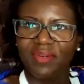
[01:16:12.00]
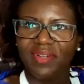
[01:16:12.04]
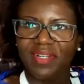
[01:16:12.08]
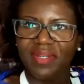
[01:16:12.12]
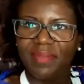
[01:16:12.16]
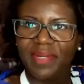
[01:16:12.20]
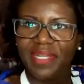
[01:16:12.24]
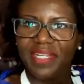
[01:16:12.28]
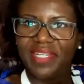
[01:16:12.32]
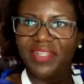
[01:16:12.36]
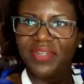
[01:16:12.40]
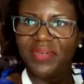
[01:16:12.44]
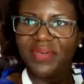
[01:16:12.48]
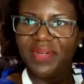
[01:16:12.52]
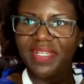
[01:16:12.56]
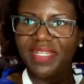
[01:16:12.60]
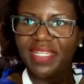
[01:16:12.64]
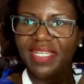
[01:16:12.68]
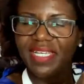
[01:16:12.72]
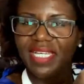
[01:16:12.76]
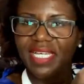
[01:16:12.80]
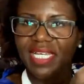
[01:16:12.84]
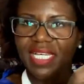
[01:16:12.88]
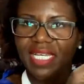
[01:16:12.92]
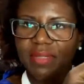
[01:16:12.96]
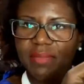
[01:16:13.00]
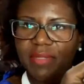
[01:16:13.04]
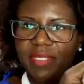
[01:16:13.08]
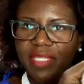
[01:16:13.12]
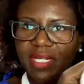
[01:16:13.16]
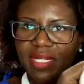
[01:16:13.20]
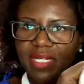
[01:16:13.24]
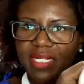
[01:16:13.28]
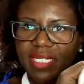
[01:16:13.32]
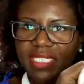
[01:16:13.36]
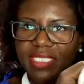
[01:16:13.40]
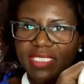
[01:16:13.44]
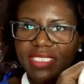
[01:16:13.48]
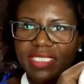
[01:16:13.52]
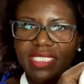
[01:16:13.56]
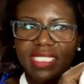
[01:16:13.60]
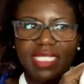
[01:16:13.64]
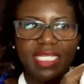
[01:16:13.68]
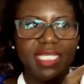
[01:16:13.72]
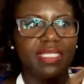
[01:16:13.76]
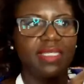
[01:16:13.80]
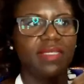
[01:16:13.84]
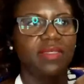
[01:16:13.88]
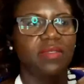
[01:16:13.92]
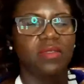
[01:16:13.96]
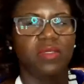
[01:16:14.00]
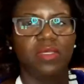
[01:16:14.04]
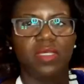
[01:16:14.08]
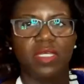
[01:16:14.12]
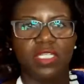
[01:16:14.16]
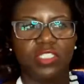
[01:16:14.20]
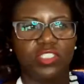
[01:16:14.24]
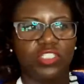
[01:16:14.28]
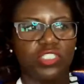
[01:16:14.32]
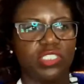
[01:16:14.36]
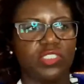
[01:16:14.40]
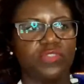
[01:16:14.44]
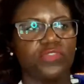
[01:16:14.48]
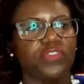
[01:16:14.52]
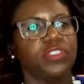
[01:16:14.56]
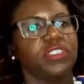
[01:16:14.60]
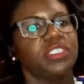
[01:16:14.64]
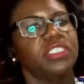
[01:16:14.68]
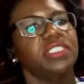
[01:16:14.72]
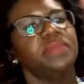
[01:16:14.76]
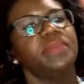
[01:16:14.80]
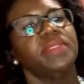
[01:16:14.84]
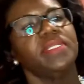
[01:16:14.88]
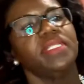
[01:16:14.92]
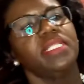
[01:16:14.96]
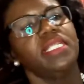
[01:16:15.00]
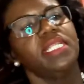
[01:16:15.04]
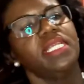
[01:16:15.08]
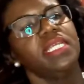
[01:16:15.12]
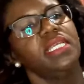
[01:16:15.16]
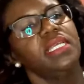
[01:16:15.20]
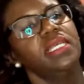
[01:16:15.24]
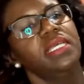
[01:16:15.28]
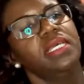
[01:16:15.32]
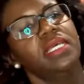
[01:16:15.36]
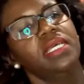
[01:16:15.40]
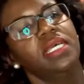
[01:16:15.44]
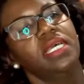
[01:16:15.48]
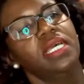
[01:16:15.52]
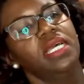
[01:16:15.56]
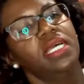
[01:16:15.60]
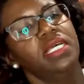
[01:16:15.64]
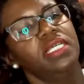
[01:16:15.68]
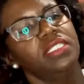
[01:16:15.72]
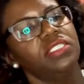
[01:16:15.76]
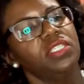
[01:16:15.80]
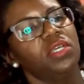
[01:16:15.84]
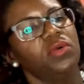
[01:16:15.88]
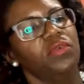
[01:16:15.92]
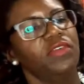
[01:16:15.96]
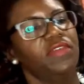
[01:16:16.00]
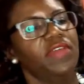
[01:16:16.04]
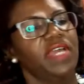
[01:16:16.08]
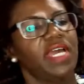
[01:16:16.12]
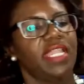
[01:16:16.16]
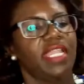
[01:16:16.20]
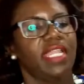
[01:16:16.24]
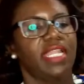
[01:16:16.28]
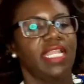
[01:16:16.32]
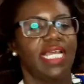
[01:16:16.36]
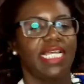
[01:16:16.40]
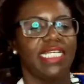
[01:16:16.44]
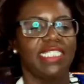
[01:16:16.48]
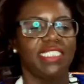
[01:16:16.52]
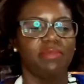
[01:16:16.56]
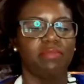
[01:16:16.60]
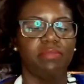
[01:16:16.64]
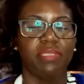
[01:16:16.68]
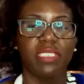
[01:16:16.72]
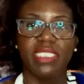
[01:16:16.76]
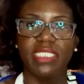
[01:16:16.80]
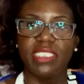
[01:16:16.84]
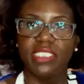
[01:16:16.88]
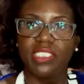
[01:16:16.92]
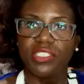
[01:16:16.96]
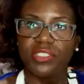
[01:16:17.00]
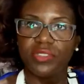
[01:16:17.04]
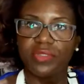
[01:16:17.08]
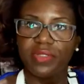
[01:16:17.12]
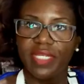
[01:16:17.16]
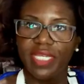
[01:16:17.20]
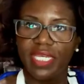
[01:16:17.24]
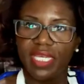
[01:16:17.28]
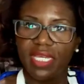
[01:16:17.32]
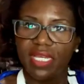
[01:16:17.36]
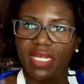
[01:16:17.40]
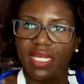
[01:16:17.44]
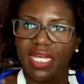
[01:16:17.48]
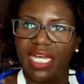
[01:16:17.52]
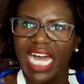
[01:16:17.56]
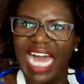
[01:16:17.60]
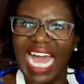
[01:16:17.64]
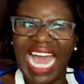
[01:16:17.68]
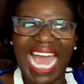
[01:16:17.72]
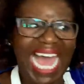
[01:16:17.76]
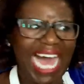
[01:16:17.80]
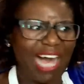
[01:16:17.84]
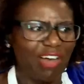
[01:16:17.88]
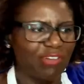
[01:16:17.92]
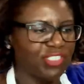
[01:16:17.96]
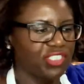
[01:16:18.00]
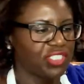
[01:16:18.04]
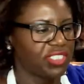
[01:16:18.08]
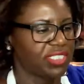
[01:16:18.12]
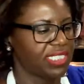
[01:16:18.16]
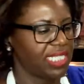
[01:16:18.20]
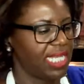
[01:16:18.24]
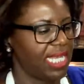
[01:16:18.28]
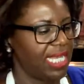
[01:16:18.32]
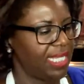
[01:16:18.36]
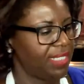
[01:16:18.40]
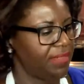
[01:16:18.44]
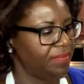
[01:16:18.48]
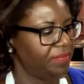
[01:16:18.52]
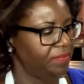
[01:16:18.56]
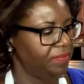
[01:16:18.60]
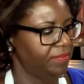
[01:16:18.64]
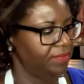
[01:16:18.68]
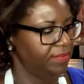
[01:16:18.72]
What am I doing? But y'all can see, just for stability. So we've got a nice blistering. Ouch! It's hot.